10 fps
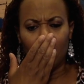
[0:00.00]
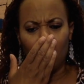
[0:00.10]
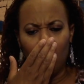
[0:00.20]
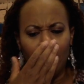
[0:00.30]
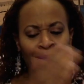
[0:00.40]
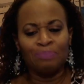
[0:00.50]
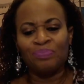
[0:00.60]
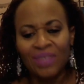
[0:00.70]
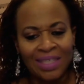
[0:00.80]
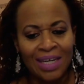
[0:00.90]

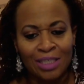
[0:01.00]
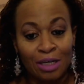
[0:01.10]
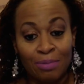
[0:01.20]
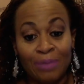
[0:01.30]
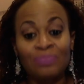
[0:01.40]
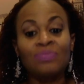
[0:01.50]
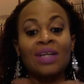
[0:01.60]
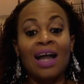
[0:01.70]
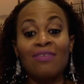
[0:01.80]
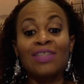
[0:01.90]
Isn't that terrible?
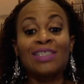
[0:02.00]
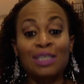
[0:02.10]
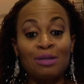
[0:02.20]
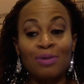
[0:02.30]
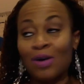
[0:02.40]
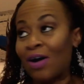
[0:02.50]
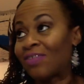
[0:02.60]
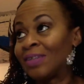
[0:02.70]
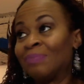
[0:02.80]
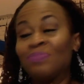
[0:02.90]
I have this terrible cough.
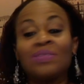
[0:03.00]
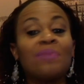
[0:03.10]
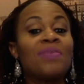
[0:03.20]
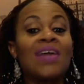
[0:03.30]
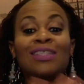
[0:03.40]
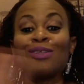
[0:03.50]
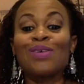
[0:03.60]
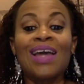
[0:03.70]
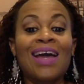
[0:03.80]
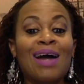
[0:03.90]
But that's
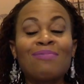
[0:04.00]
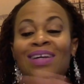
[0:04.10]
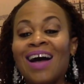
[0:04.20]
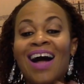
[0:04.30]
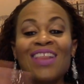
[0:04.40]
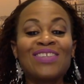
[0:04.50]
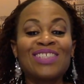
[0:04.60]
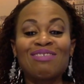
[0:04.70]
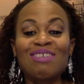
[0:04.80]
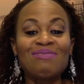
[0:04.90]
okay. I'm going to holler and
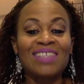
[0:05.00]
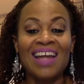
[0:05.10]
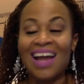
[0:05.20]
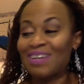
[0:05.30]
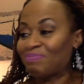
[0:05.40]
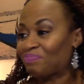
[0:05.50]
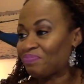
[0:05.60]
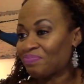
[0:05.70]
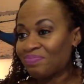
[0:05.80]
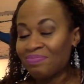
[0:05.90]
scream tonight
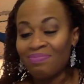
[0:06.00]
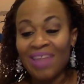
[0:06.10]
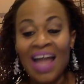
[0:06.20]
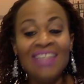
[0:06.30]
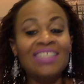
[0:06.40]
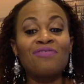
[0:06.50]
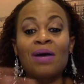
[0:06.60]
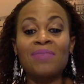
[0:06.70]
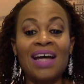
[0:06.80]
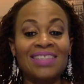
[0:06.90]
as if
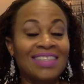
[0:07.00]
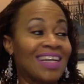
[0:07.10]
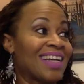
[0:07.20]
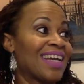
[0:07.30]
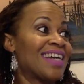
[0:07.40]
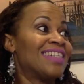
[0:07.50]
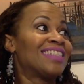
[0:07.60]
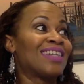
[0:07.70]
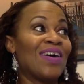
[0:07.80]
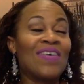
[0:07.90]
I'm not sick.
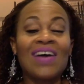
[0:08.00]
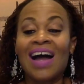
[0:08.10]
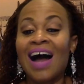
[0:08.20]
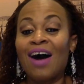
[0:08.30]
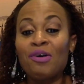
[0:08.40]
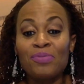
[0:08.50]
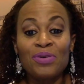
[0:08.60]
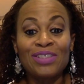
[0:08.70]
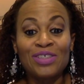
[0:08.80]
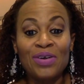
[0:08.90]
So I hope
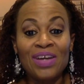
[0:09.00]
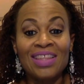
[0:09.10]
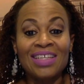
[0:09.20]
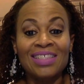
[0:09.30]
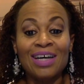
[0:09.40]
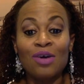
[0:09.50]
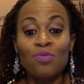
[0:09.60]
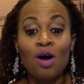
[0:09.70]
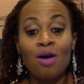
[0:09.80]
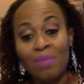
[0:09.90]
you enjoyed this
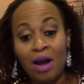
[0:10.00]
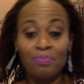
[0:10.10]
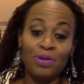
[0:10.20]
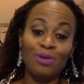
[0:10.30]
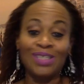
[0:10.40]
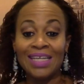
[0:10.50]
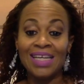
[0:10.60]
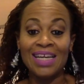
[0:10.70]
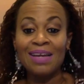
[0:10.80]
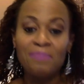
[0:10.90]
Walmart
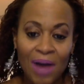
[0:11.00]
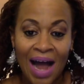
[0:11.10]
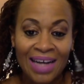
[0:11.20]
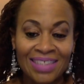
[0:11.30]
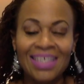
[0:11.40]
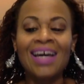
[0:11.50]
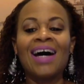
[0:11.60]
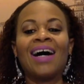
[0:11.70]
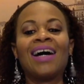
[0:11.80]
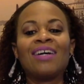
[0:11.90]
Beauty Box
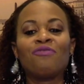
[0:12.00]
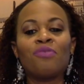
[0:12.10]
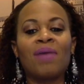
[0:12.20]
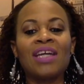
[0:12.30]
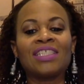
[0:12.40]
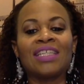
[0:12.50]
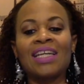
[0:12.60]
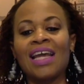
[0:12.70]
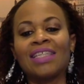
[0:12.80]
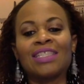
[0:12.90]
information.
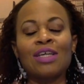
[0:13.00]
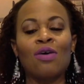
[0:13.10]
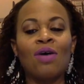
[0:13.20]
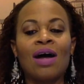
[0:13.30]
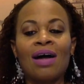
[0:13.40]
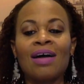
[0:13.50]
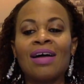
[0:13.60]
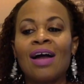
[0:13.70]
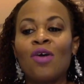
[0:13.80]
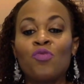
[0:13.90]
And so
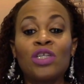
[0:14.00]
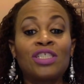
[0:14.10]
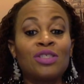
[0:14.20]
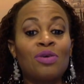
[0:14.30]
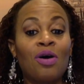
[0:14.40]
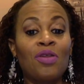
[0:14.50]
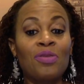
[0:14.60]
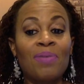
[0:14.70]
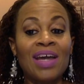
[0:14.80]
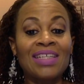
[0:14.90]
wishing you all the
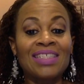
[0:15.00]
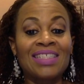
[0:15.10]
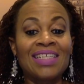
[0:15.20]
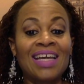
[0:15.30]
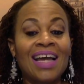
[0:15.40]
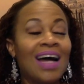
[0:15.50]
best.